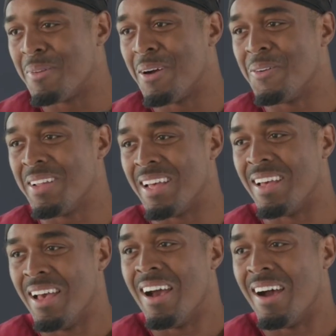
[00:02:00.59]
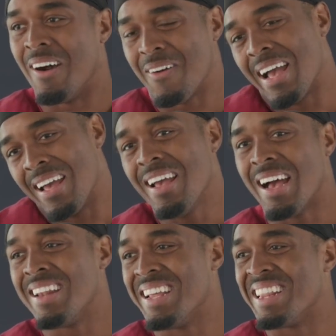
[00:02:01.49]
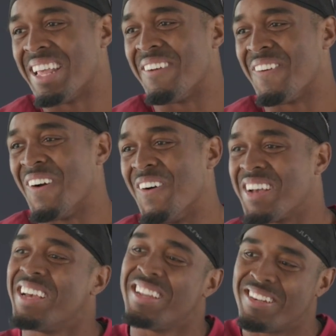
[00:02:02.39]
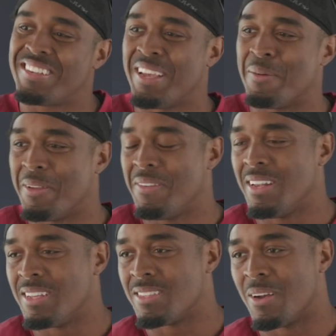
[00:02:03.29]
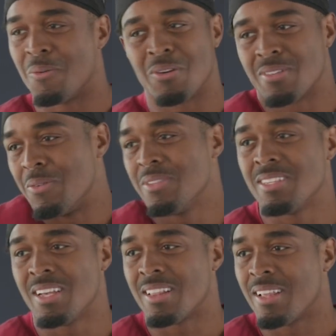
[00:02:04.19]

know that, okay, I did that wrong. He'll tell me if he did something wrong. So we just out